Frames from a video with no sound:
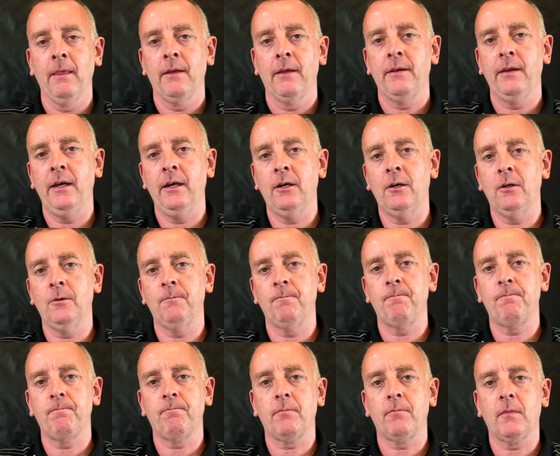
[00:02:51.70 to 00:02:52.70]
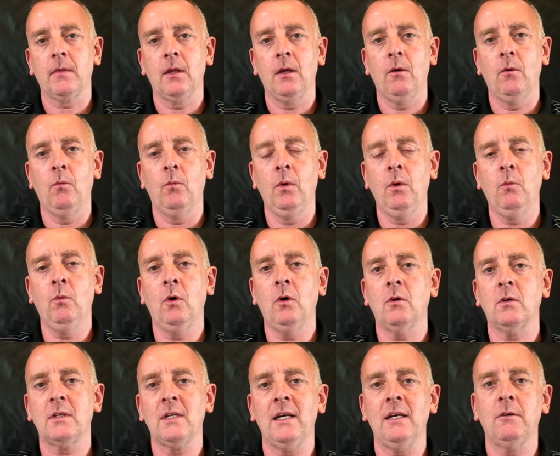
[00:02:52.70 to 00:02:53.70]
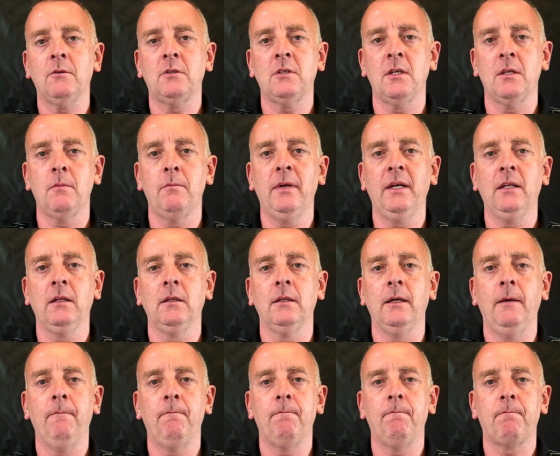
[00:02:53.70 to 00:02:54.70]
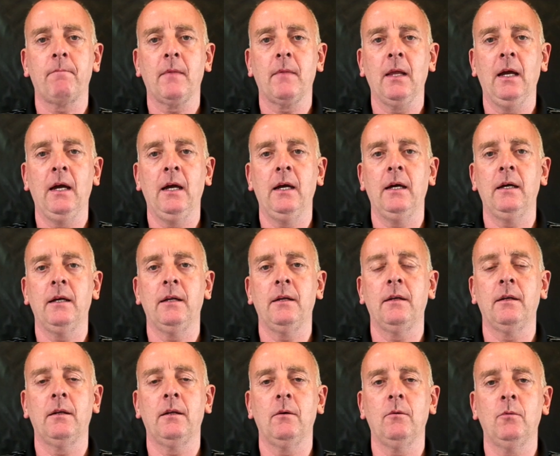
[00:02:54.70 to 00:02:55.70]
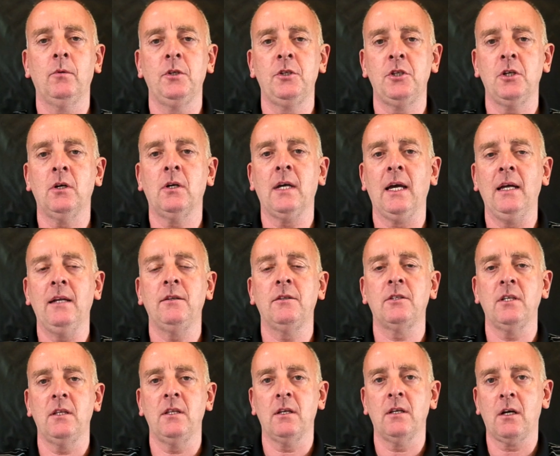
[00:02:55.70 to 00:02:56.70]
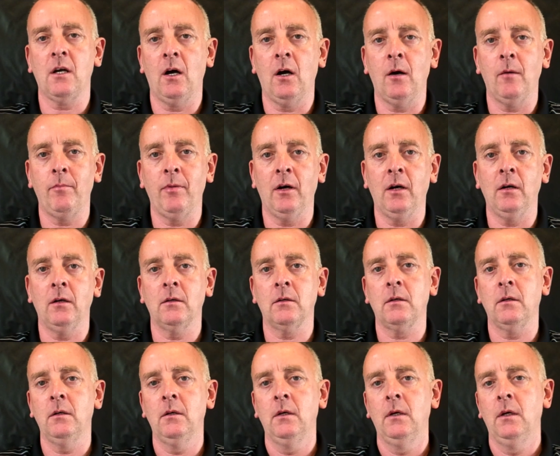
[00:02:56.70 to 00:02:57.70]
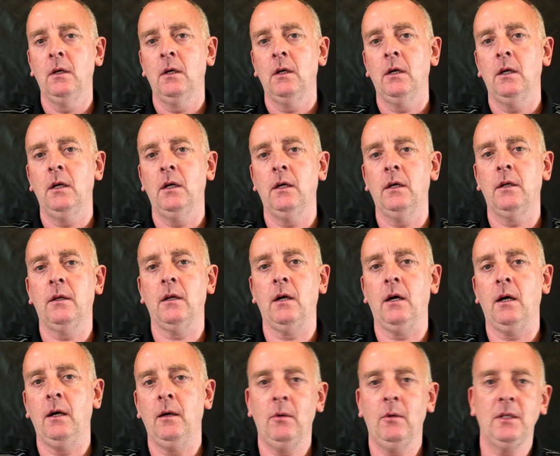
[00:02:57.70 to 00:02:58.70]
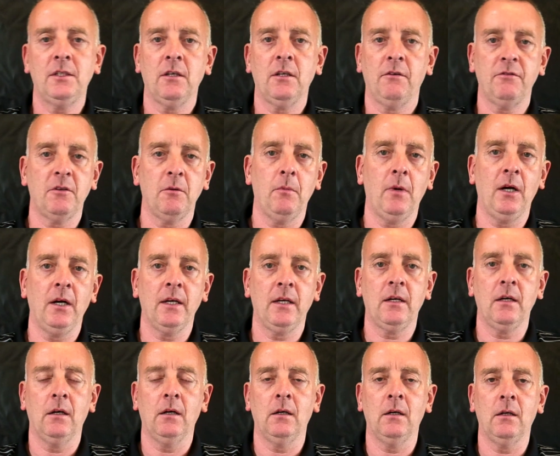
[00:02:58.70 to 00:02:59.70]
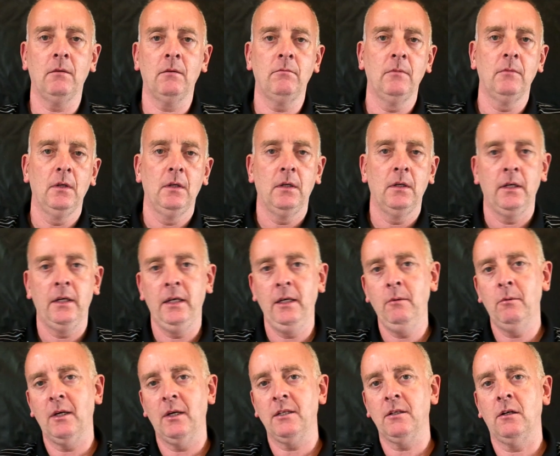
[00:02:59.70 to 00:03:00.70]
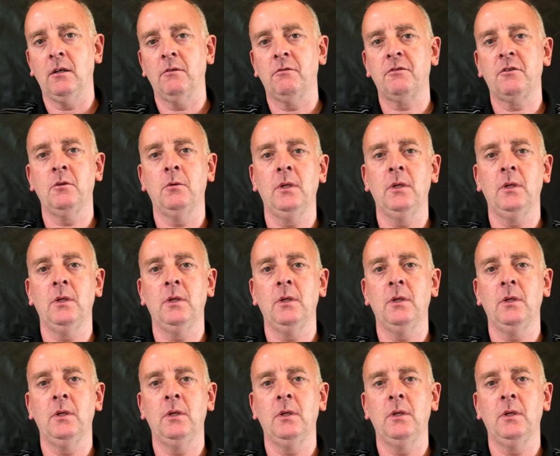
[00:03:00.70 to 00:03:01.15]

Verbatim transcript: Now, we walked out of the building and we shook hands in the car park. And I went off to my car, he went off to